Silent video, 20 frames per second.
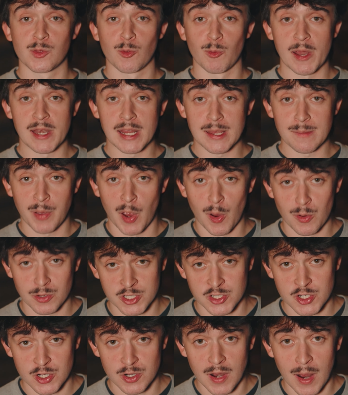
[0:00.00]
3D
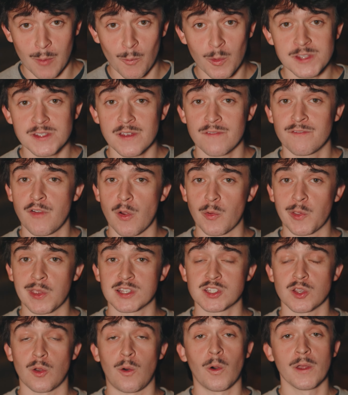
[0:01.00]
poster, I want to
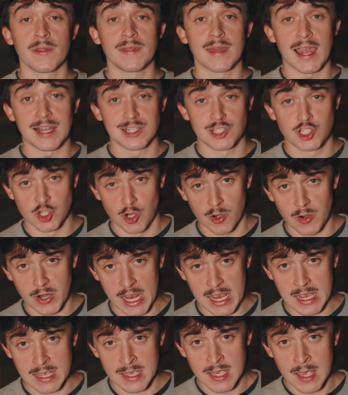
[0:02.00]
focus on that
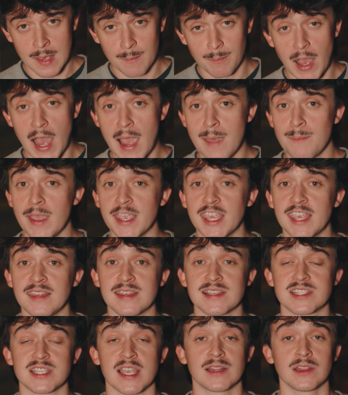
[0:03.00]
journey by making
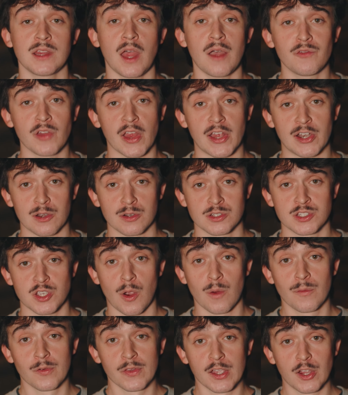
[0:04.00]
this a love letter to
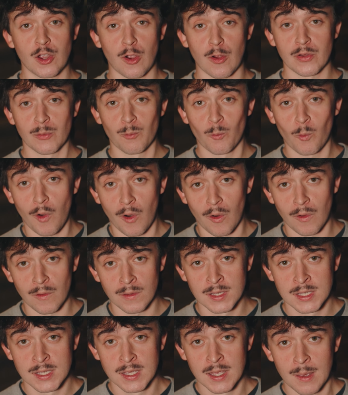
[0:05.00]
Over the Garden
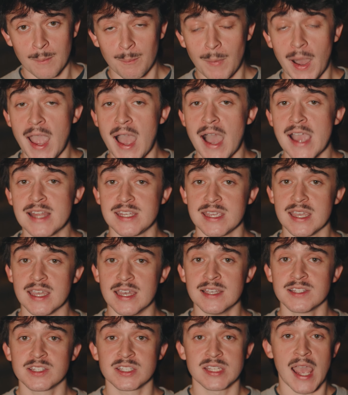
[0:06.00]
Wall. My
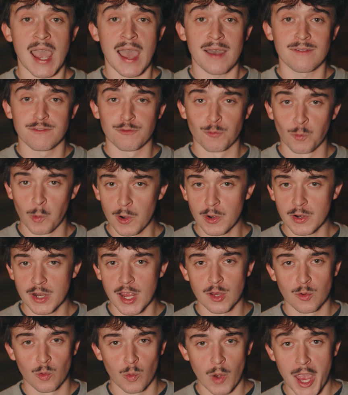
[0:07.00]
idea is to have Wirt
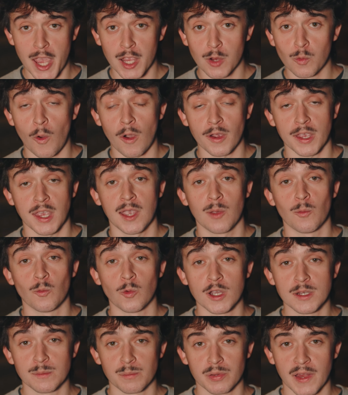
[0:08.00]
and Greg walking in
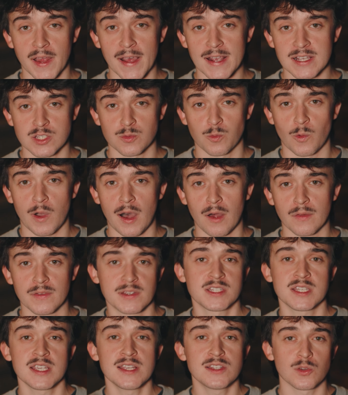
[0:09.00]
one place while the
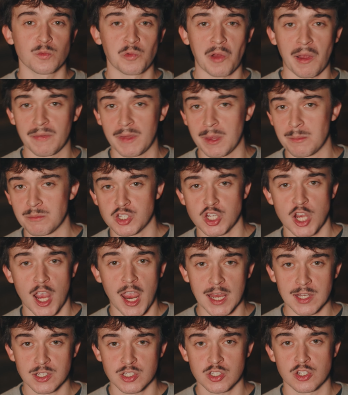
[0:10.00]
scenes around them
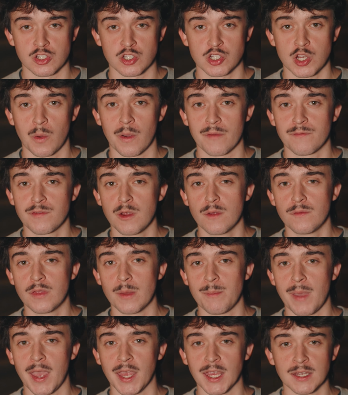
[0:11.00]
change to show a few of the
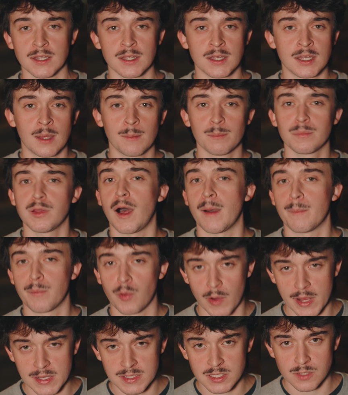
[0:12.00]
main plot
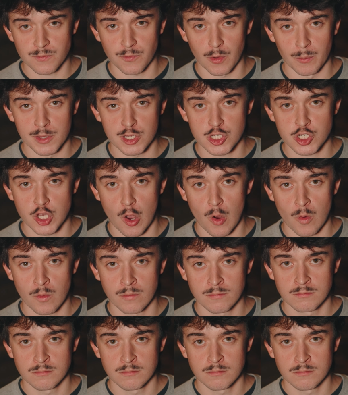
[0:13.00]
points from the show.